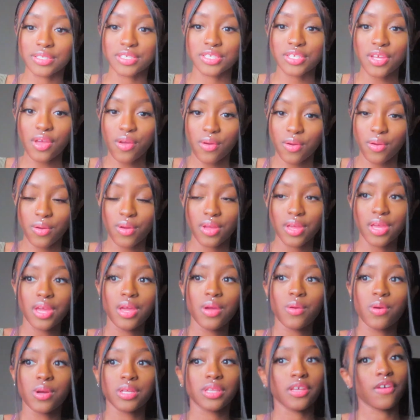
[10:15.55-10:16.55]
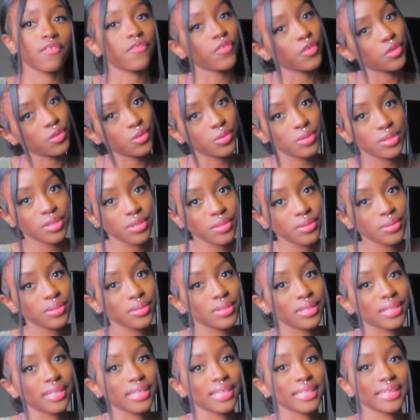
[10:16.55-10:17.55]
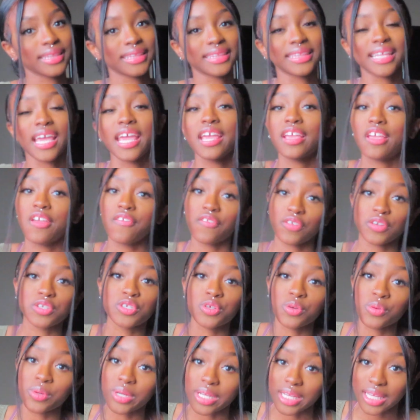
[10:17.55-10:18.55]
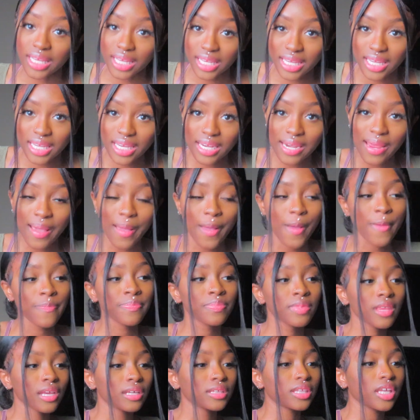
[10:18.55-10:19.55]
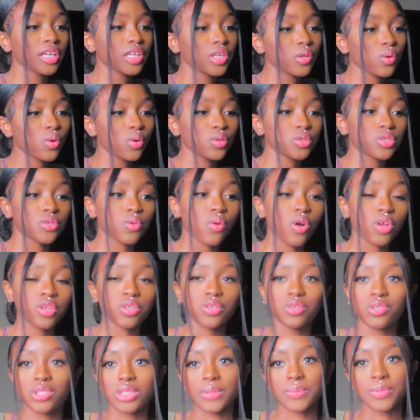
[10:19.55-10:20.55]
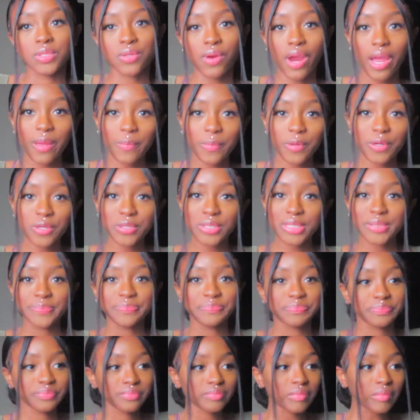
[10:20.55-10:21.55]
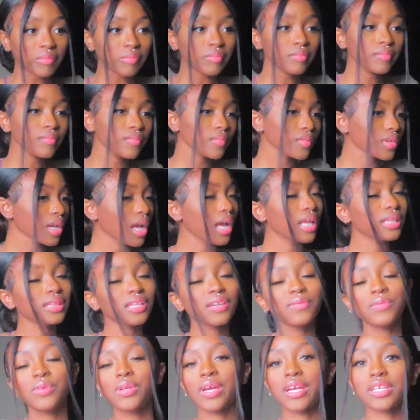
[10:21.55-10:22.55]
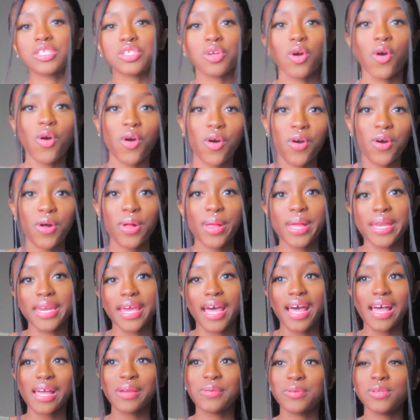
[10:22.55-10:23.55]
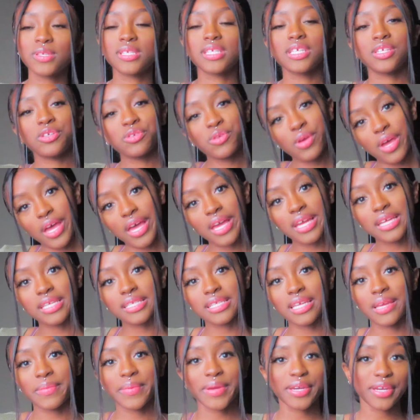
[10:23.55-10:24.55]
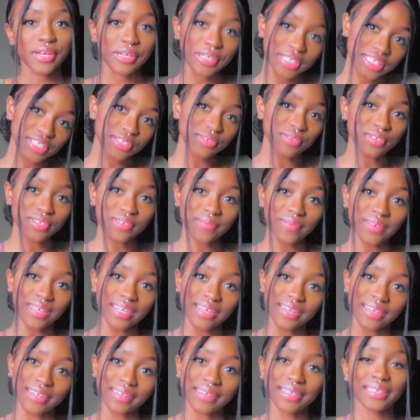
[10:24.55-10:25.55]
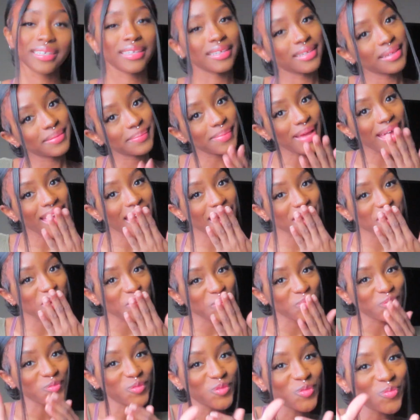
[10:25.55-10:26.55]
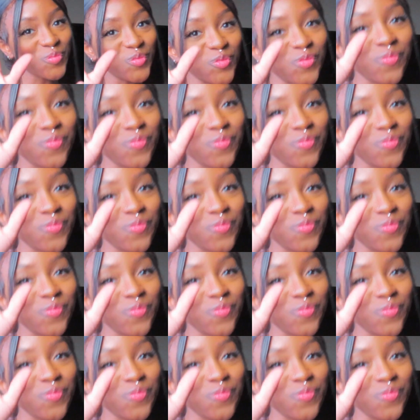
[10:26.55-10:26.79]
So without further ado, thank you for tuning in. Thank you to all the new subscribers. I love you guys all, and I will see you guys in my next YouTube video. Bye.